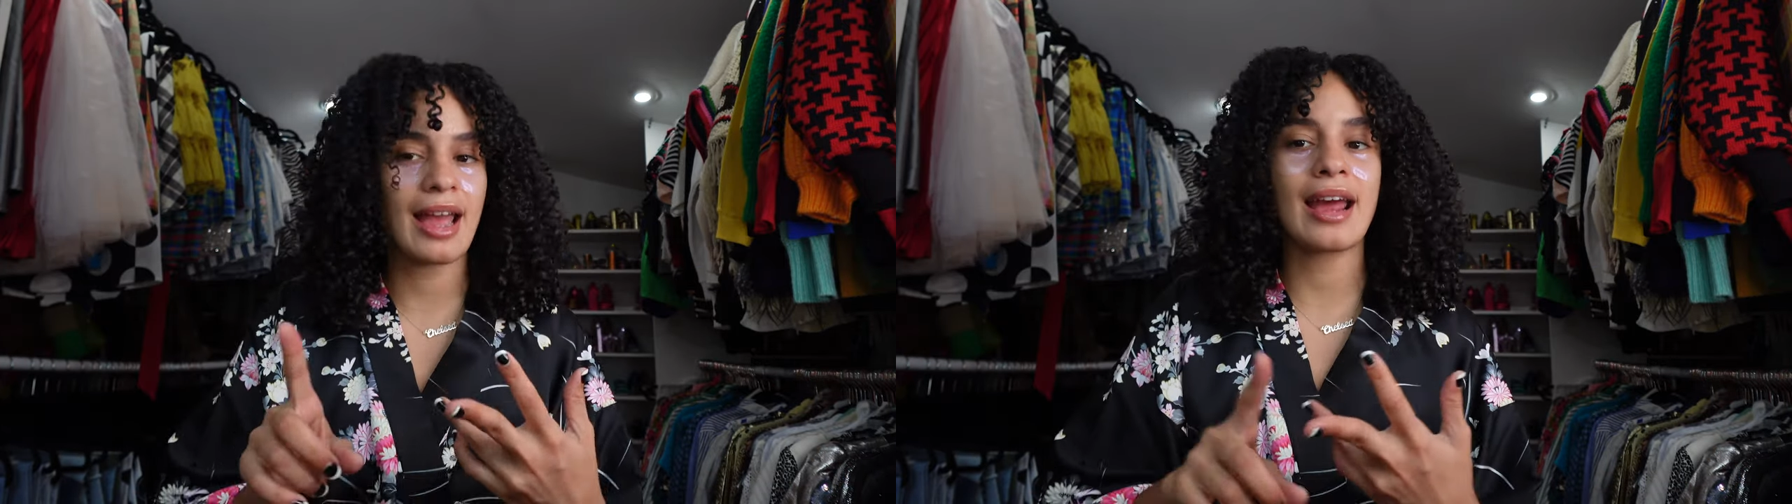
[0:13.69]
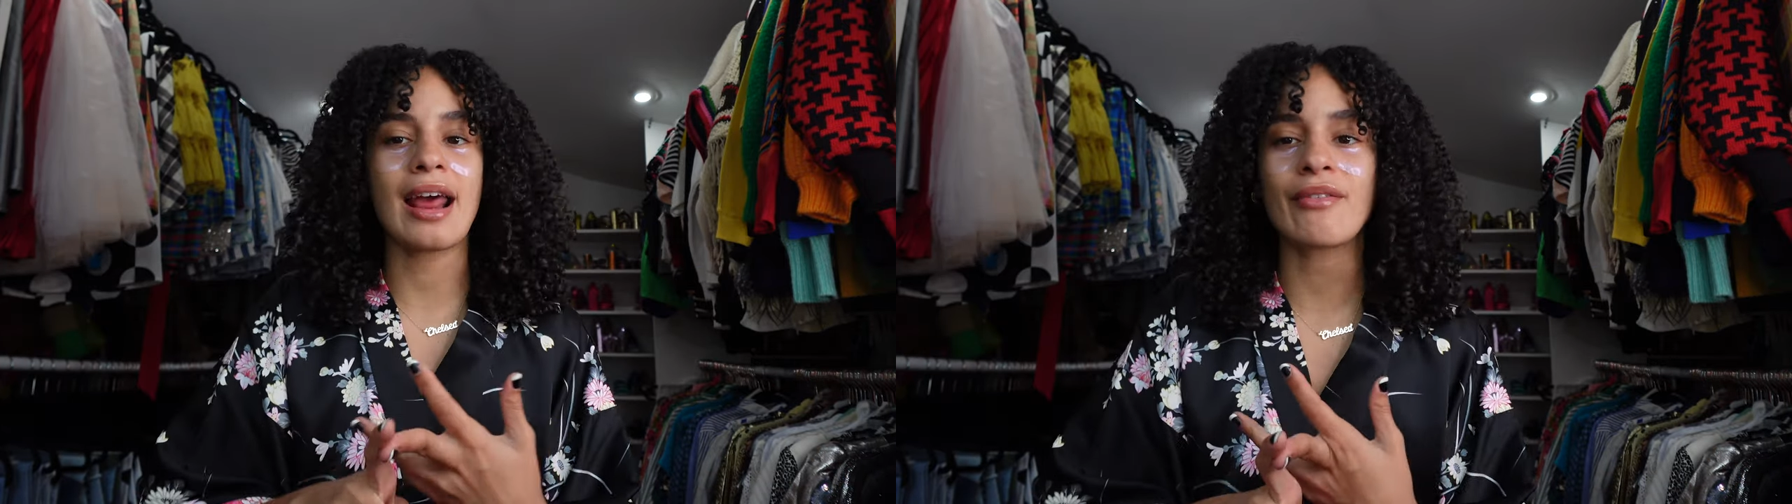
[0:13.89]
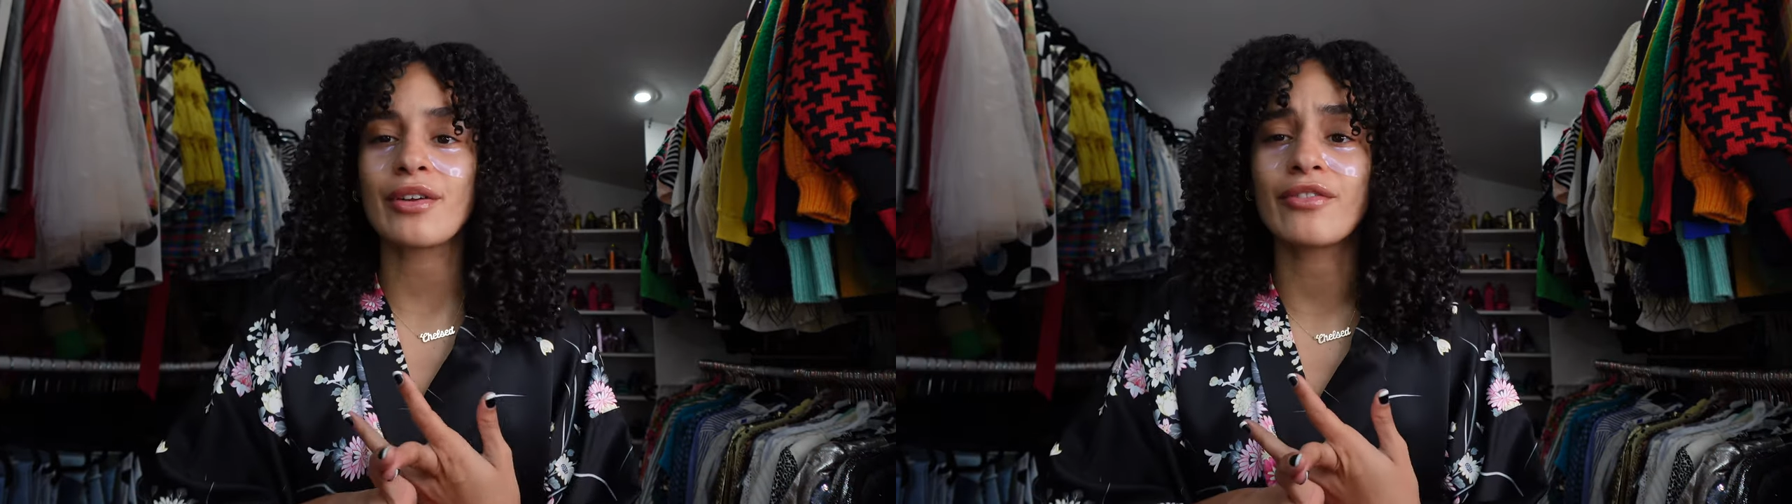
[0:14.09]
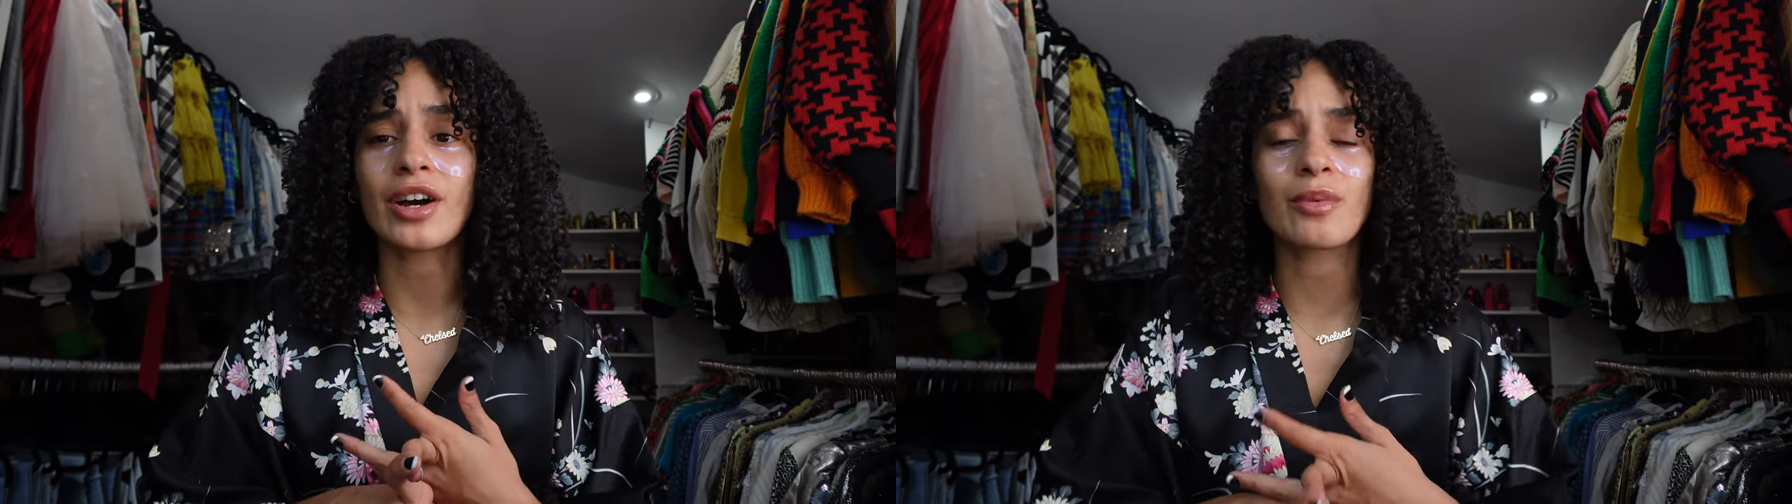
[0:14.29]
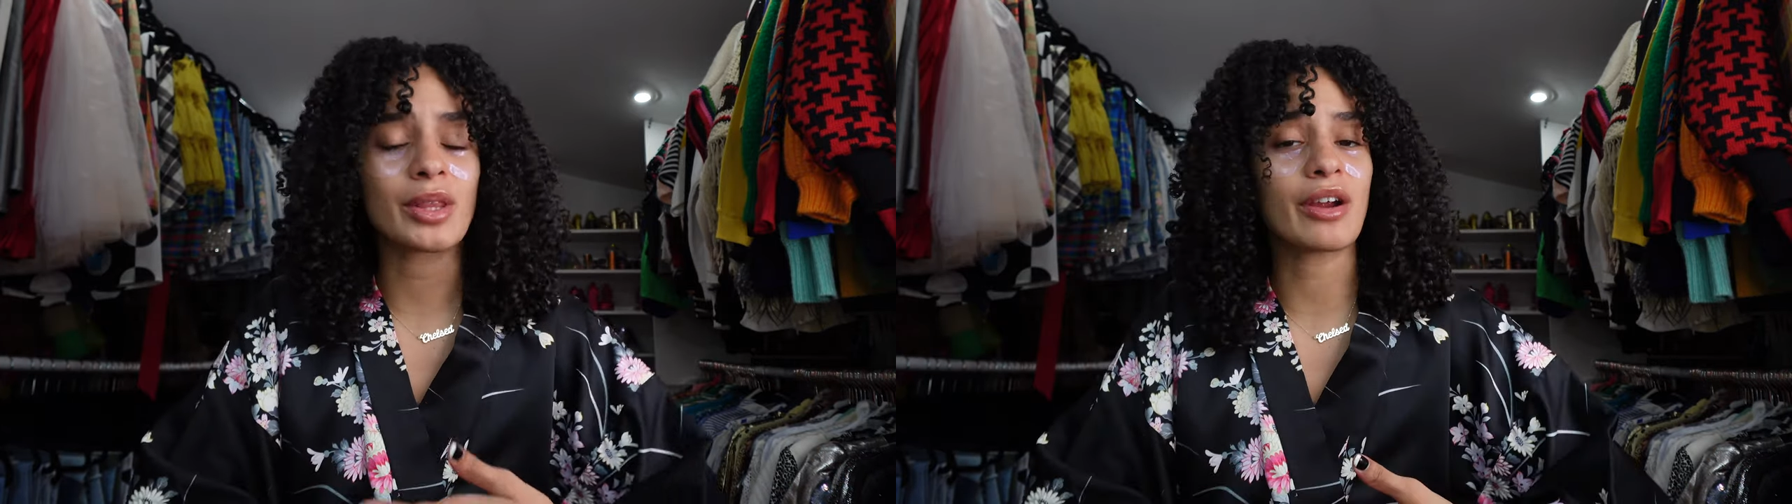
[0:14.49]
and having
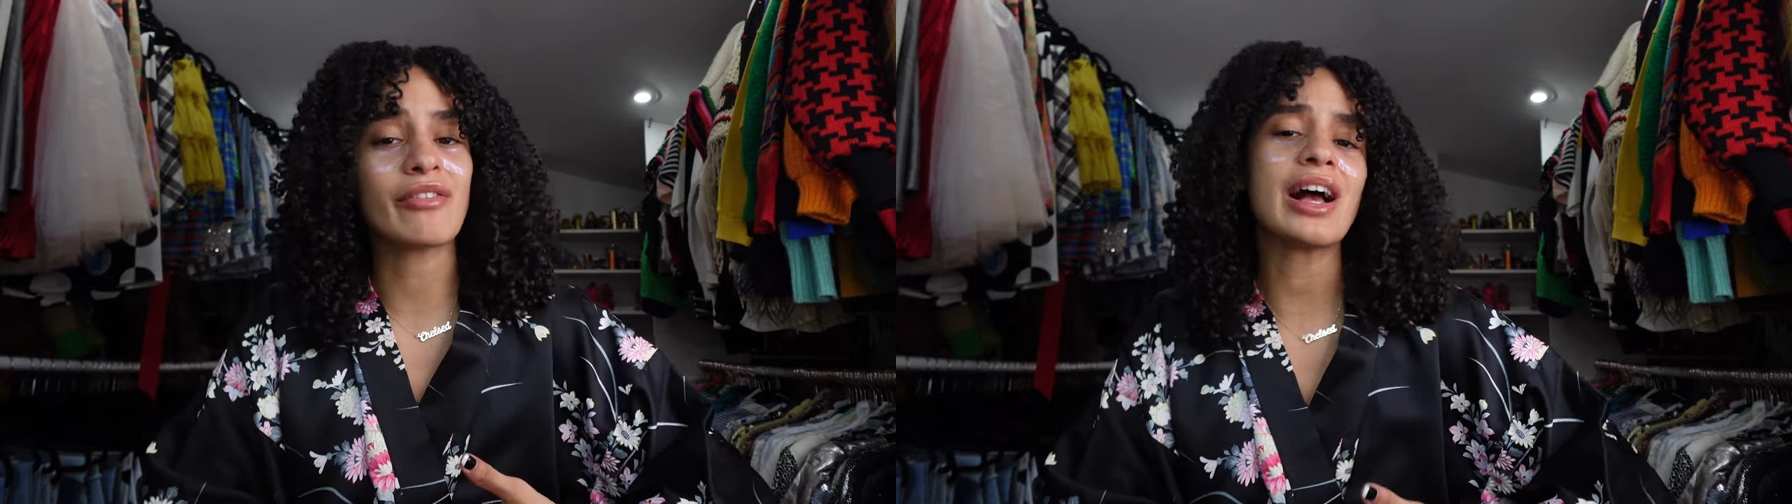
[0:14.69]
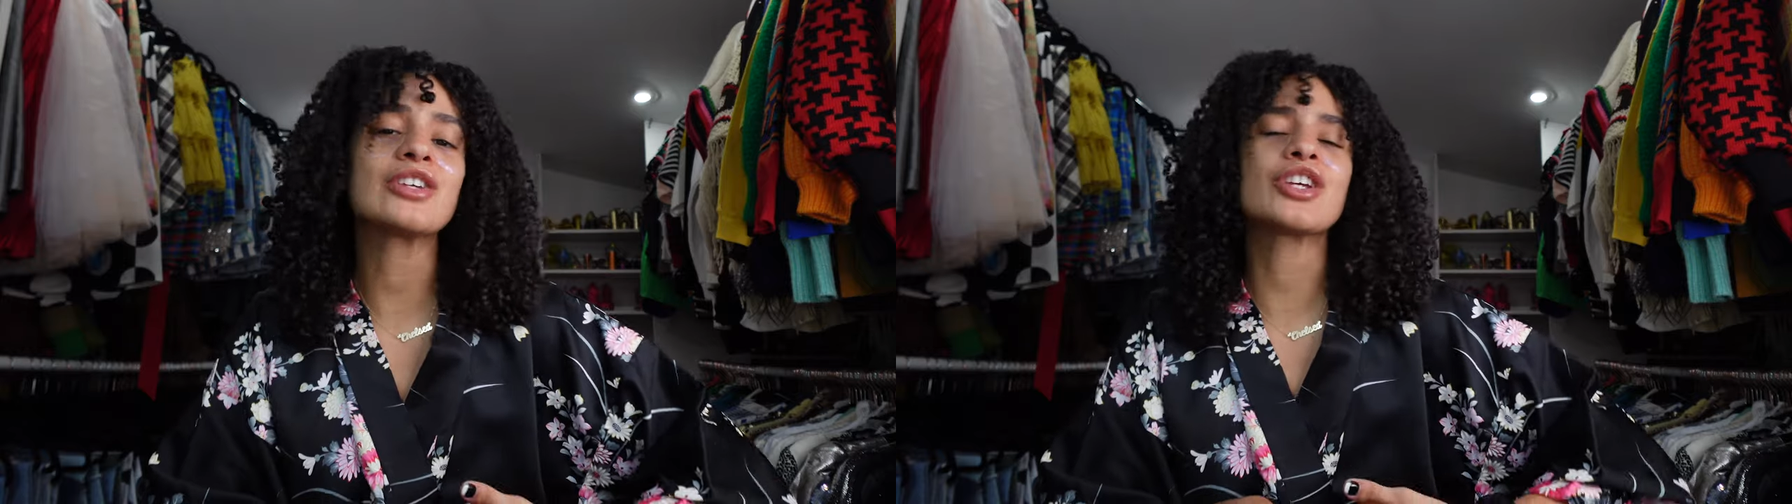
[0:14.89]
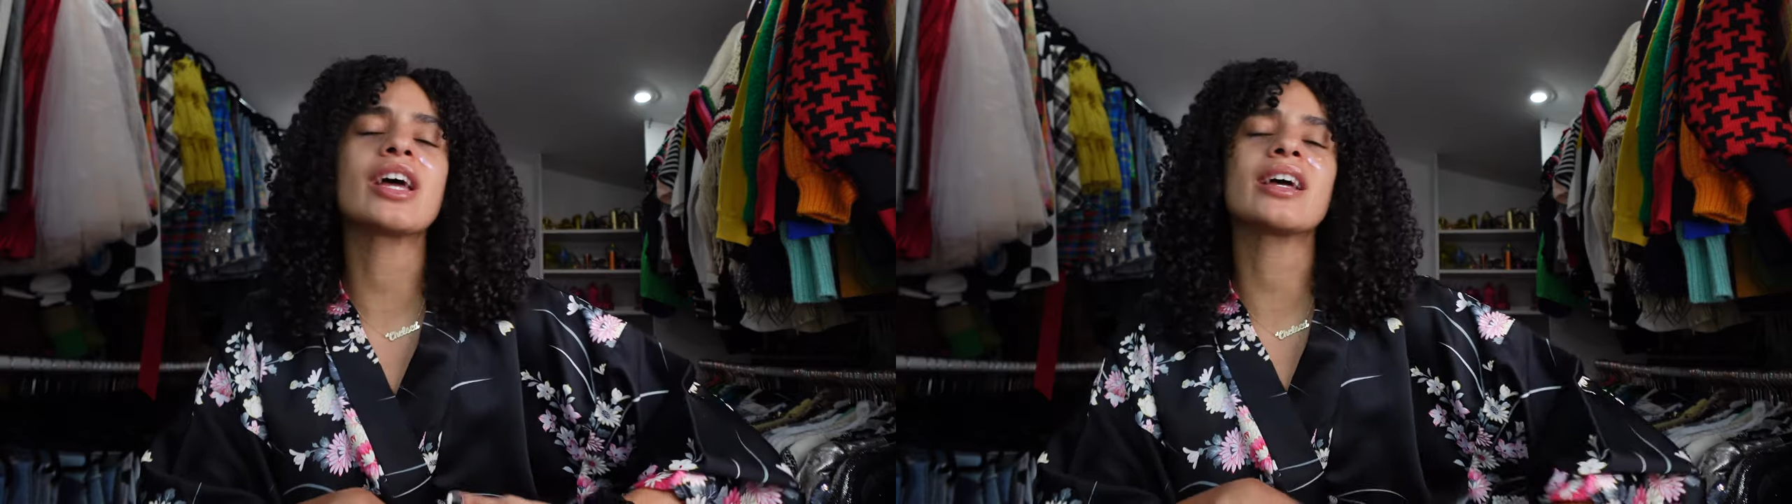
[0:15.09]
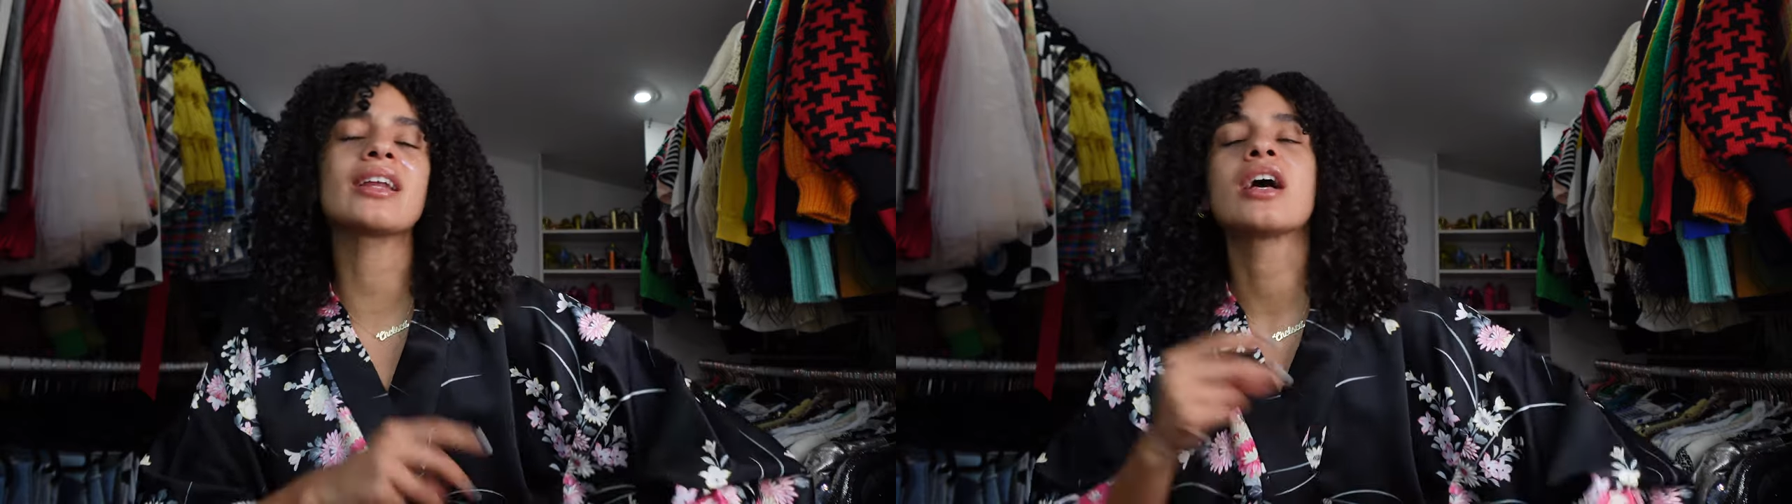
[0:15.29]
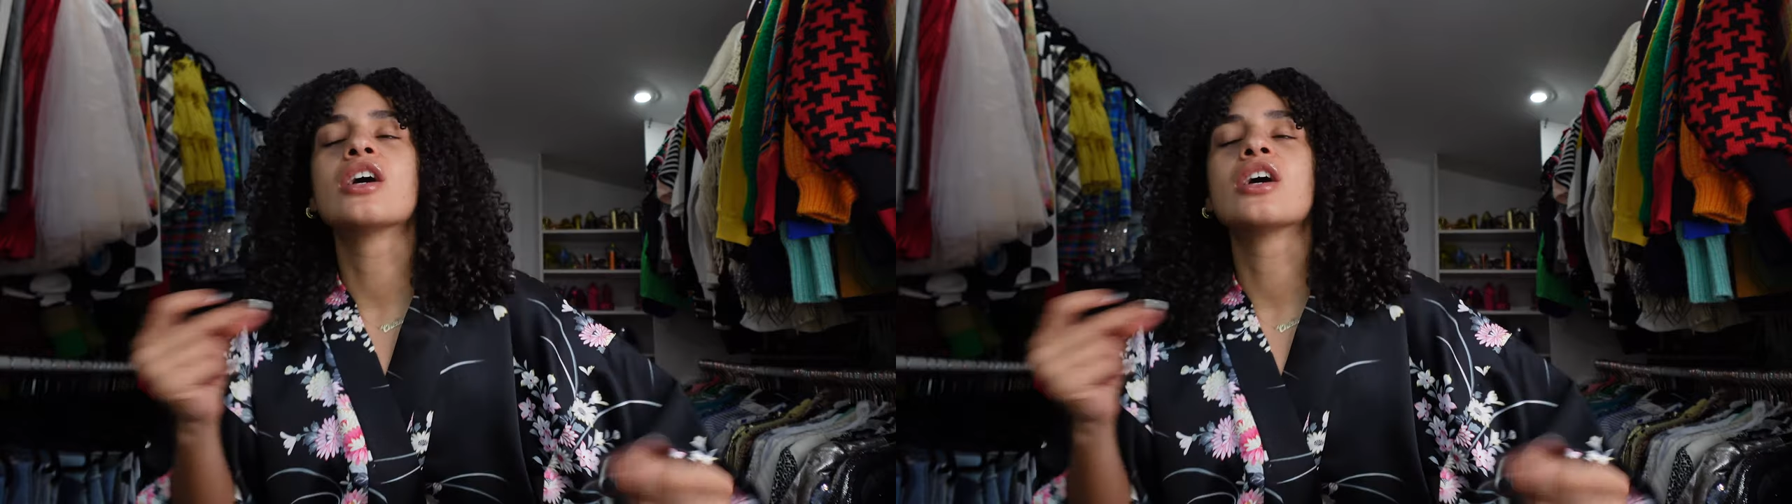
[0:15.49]
fun with our fashion.